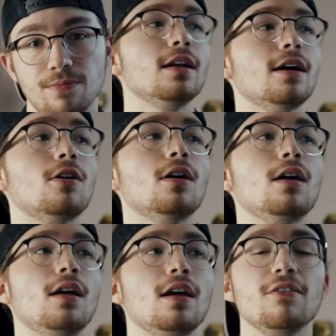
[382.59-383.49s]
Now,
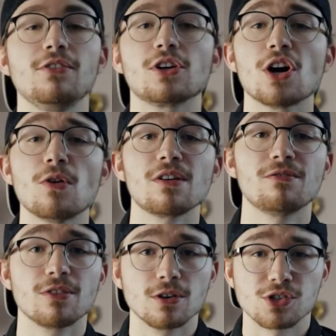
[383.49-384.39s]
if you're going
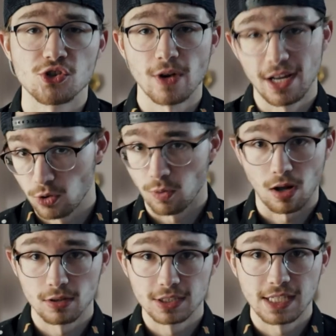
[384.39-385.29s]
for straight
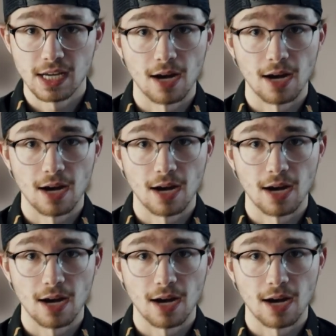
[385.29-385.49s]
quality,